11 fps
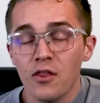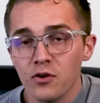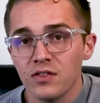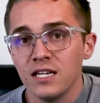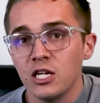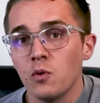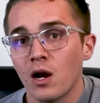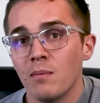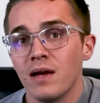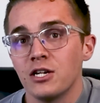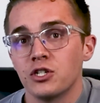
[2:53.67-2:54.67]
other thing you want to
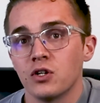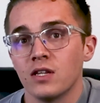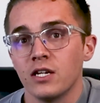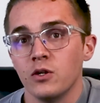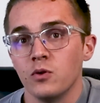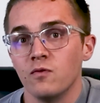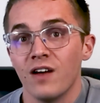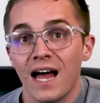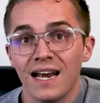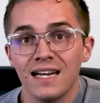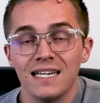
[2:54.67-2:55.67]
make sure that you
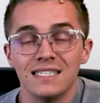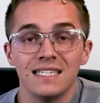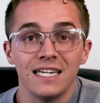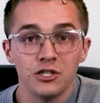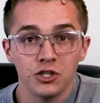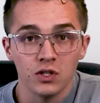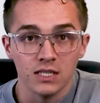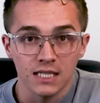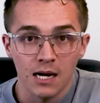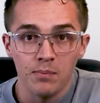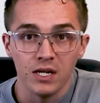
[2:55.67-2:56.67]
vet is the insurance
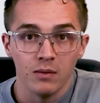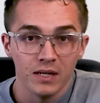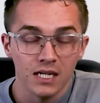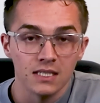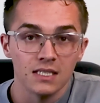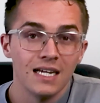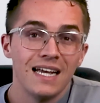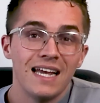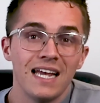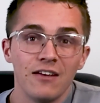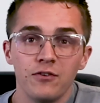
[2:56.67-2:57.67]
company, because
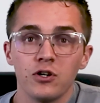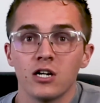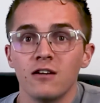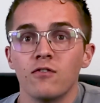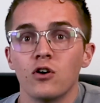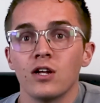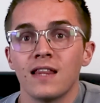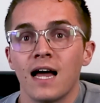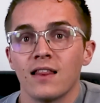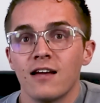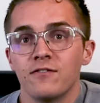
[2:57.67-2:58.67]
if you're converting
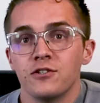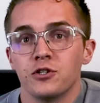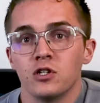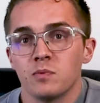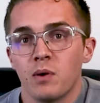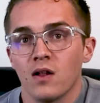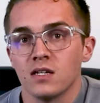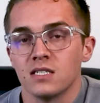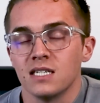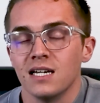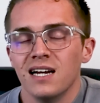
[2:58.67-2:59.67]
that life insurance
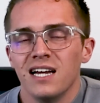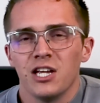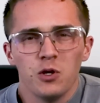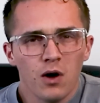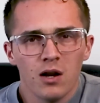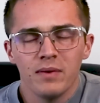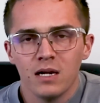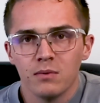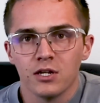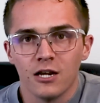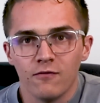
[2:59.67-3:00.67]
policy, you want to be
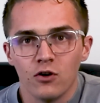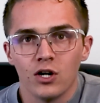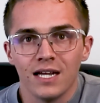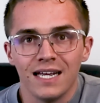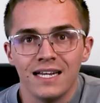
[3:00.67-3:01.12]
able to convert it